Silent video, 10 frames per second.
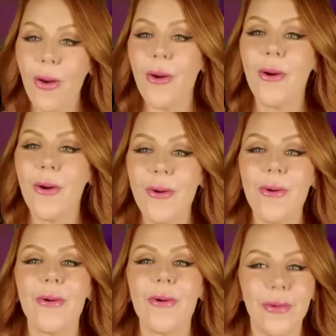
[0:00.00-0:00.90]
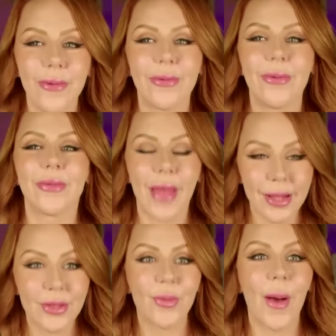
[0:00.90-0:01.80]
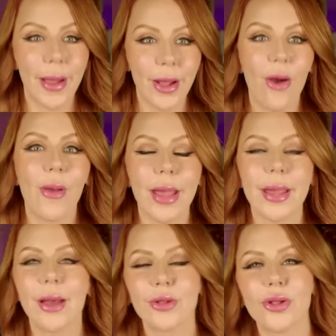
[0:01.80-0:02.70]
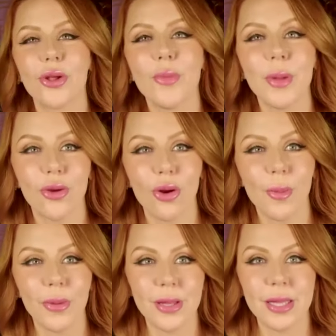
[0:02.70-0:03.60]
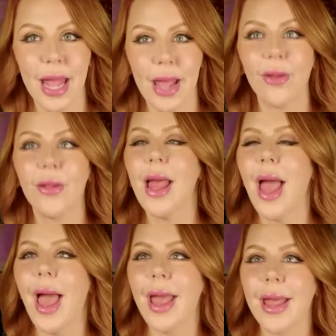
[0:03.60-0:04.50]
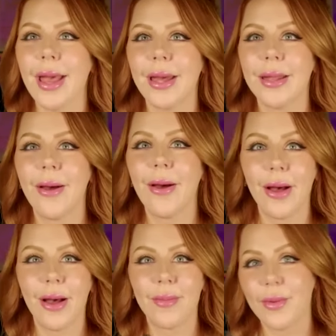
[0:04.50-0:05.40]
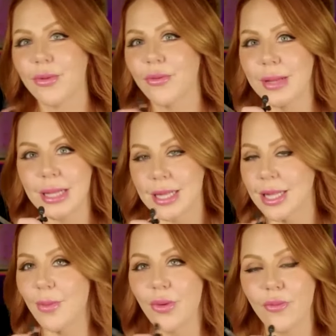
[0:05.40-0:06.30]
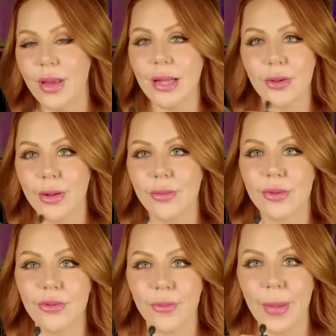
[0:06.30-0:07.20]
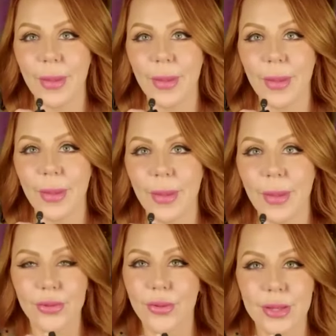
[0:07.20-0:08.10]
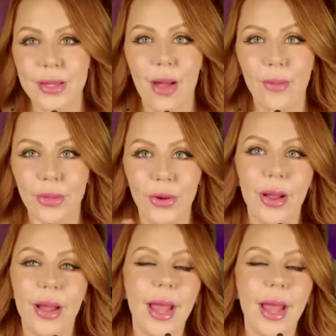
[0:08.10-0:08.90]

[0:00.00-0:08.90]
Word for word: of her. Oh, that's why. Okay, yeah, she showed me Turbo the Snail and um it was from a Disney movie. Clearly it was from like 10 years ago, so it's not with her.